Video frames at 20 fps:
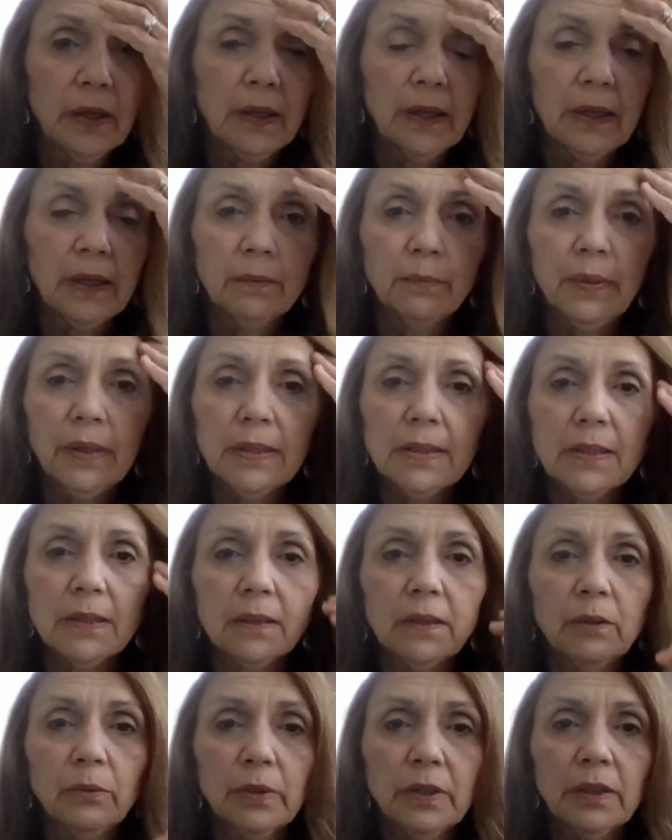And
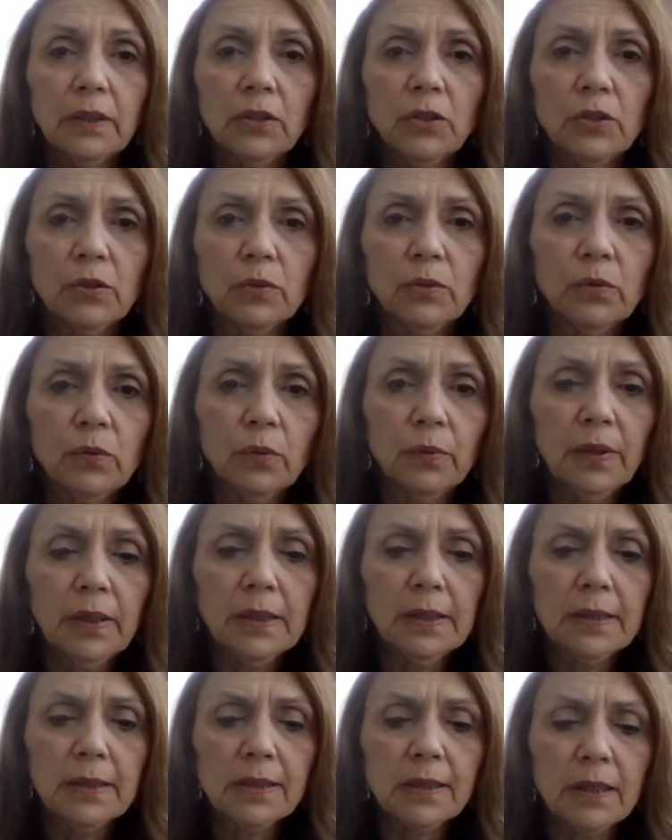basically what they do
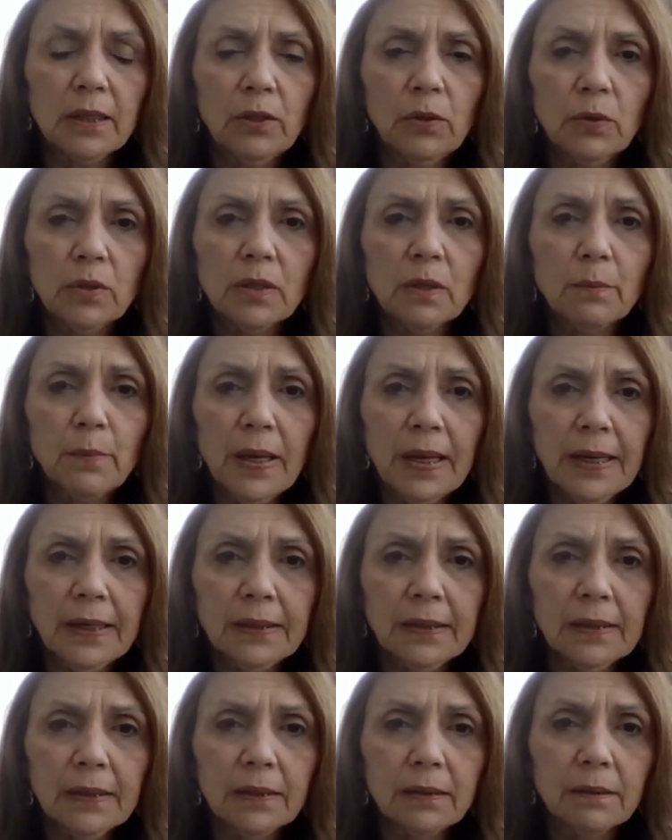is they use a
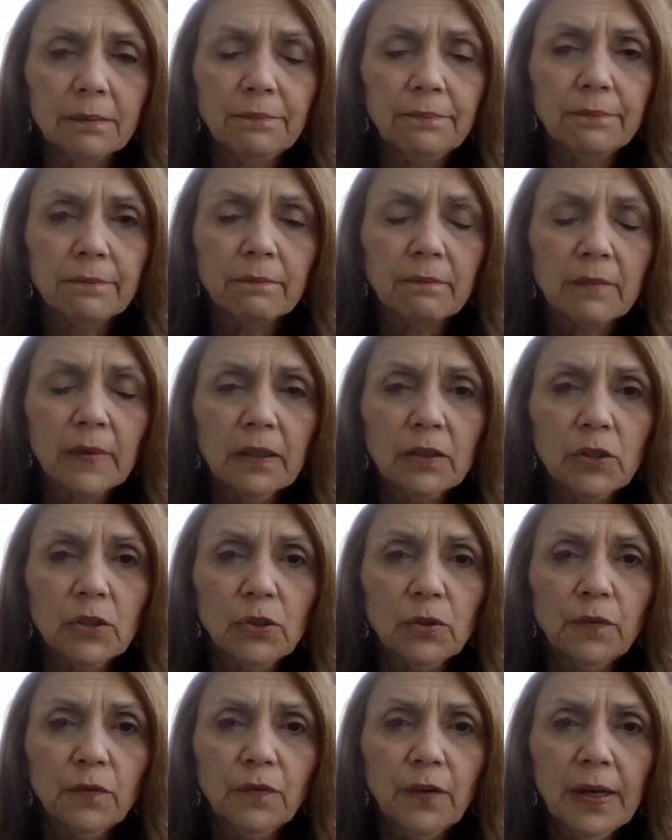magnet
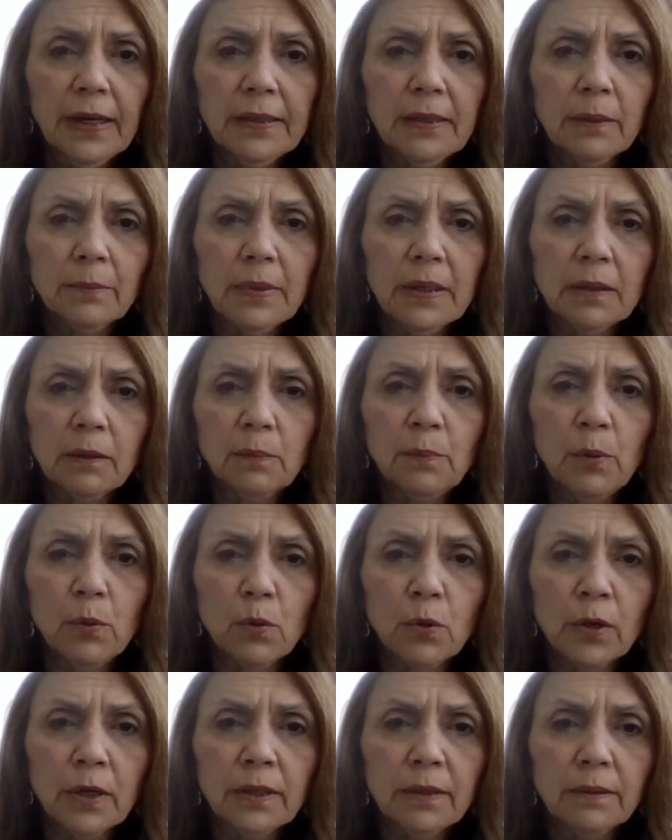to find the metal
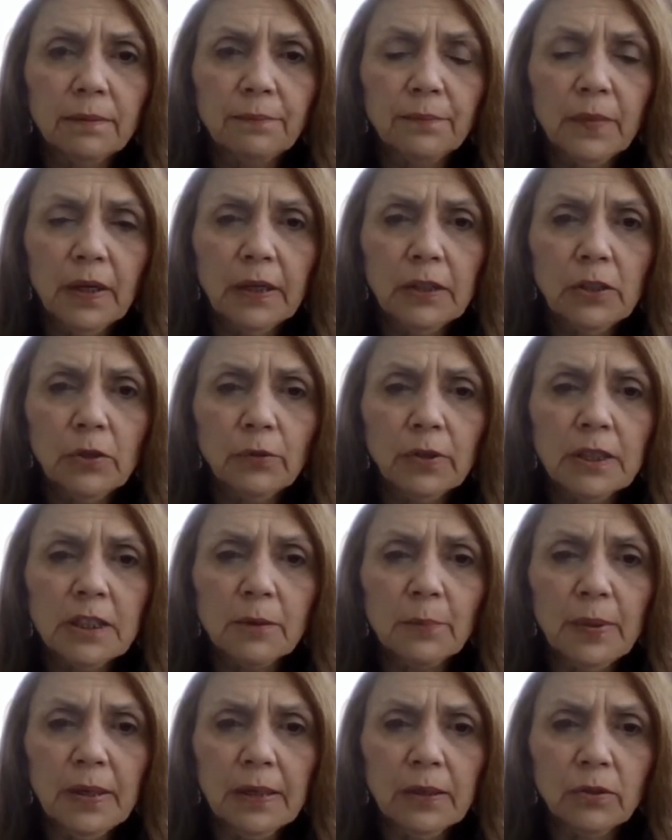port on your
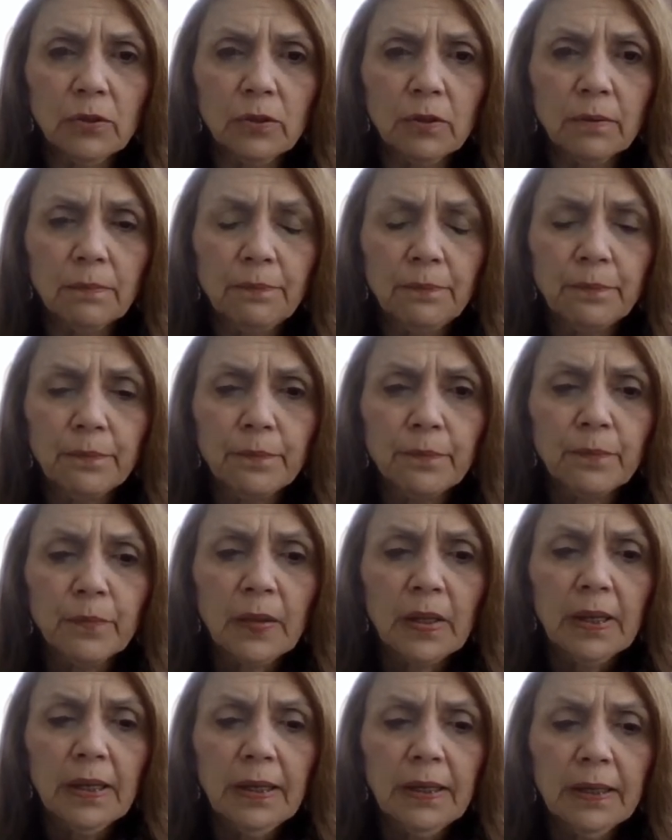expander,
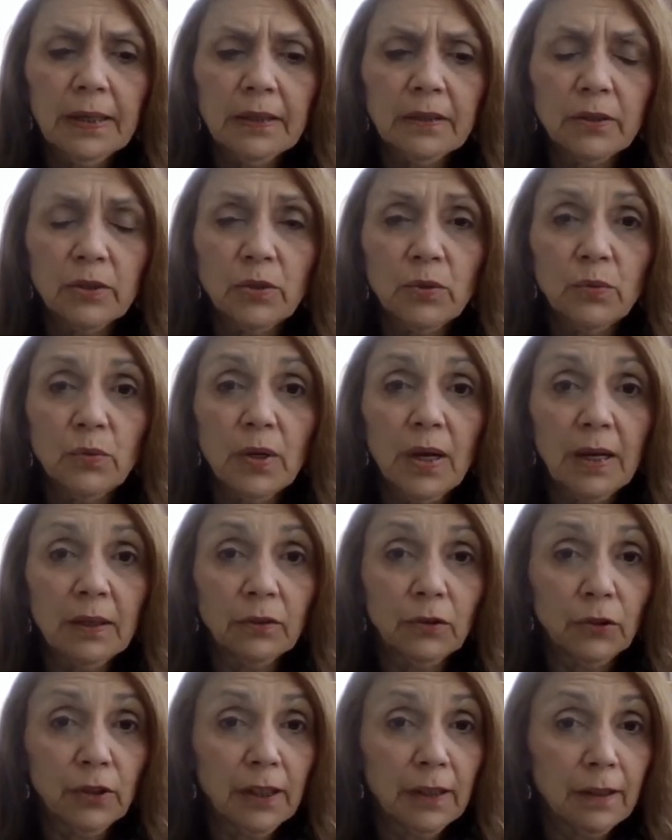and do not
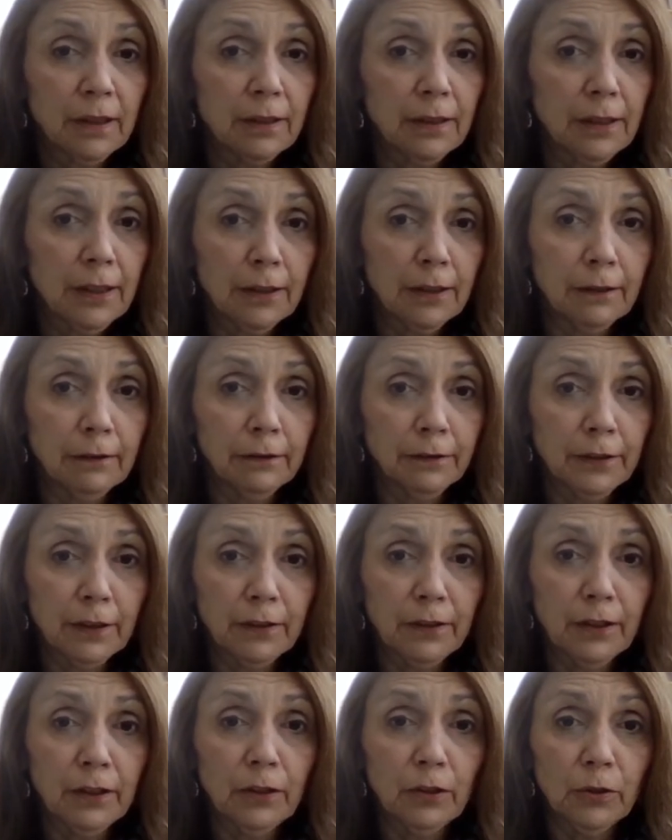look at the needle that
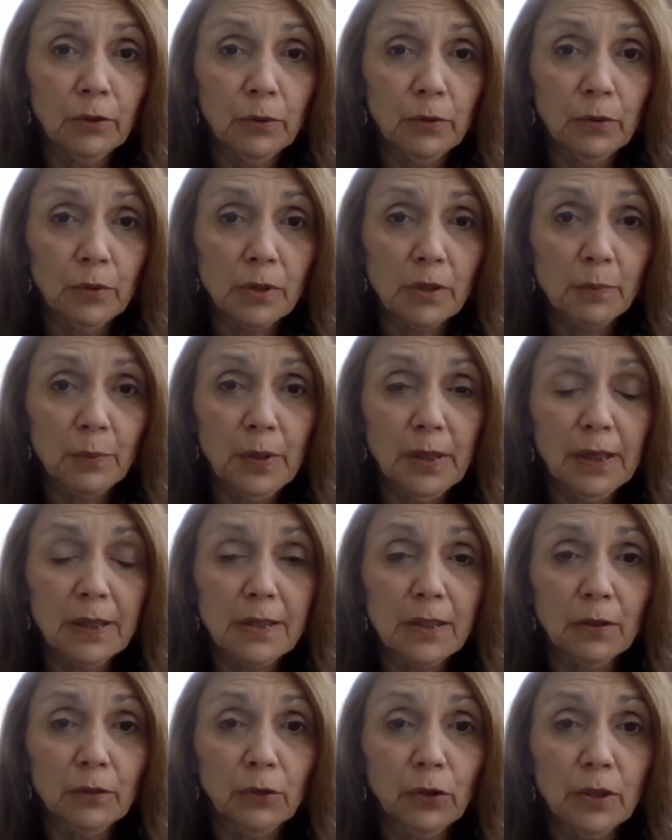they use, because
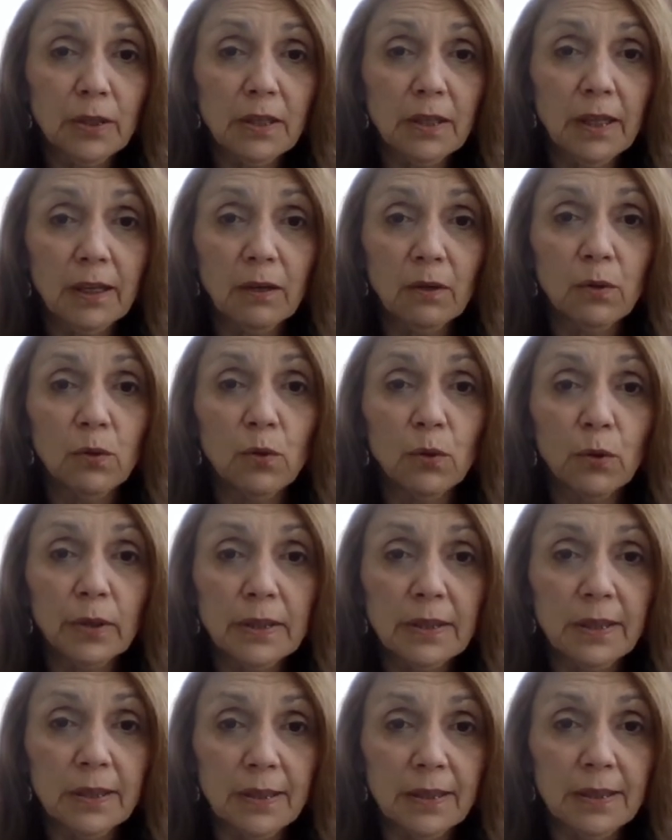it looks like a
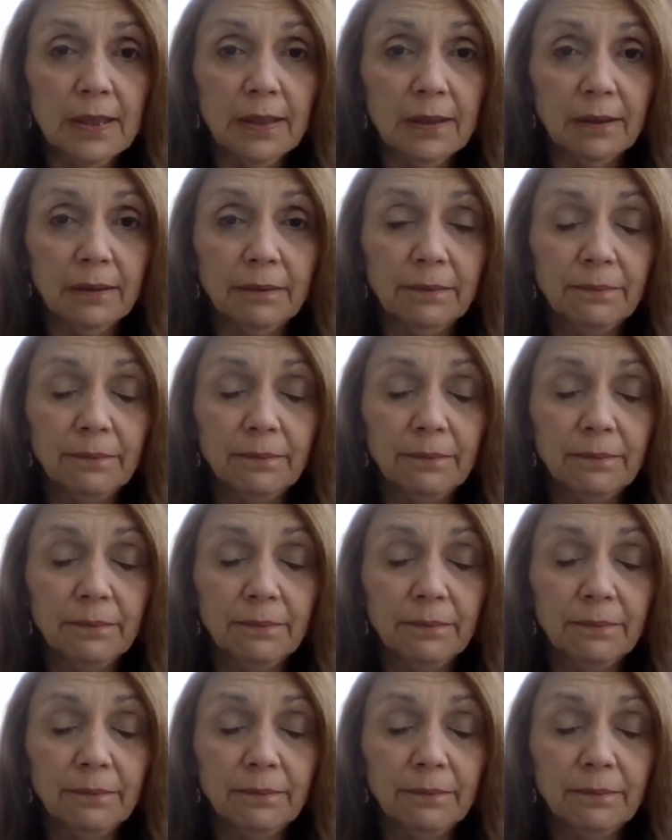horse's needle.